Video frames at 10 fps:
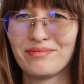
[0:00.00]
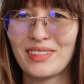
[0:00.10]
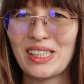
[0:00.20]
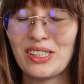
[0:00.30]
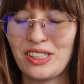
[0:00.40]

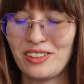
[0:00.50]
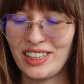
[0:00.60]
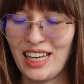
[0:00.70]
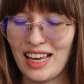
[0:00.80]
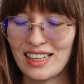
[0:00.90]
And it
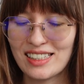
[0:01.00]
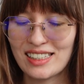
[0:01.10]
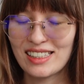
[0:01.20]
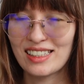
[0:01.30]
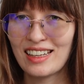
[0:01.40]
even
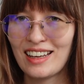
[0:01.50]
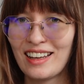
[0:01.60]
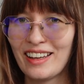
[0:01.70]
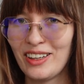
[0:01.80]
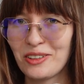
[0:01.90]
has,
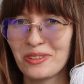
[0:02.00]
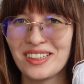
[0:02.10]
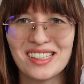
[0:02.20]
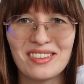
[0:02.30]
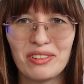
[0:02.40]
you know,
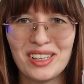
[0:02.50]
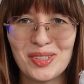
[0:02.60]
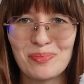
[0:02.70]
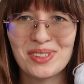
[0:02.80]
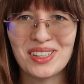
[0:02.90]
this
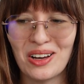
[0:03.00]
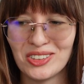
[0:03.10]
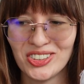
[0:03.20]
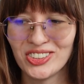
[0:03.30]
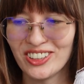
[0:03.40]
crisp
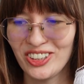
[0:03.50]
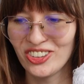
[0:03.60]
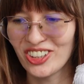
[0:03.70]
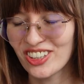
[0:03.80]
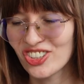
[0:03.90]
sound when you
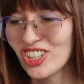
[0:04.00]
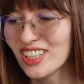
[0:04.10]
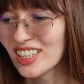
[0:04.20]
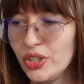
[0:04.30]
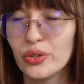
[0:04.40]
touch
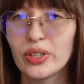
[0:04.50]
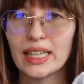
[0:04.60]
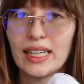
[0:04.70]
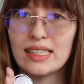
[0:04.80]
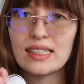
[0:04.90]
it. You
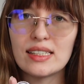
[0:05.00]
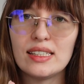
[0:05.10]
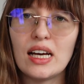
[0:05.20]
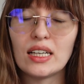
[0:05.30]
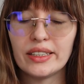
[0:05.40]
can get this
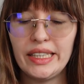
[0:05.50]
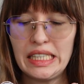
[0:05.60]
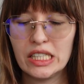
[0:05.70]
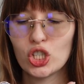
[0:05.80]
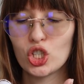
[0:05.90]
yarn
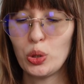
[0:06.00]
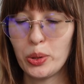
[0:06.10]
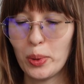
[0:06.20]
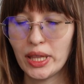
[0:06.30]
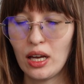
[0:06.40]
in
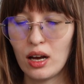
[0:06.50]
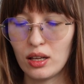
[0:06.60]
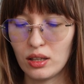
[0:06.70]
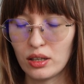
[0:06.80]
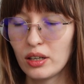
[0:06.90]
31
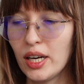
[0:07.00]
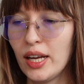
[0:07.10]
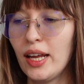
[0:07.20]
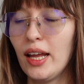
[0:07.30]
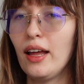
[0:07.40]
color,
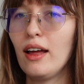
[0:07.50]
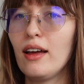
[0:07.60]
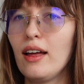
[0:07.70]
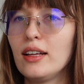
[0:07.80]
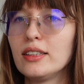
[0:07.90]

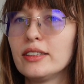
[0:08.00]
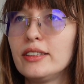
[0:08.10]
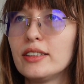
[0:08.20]
and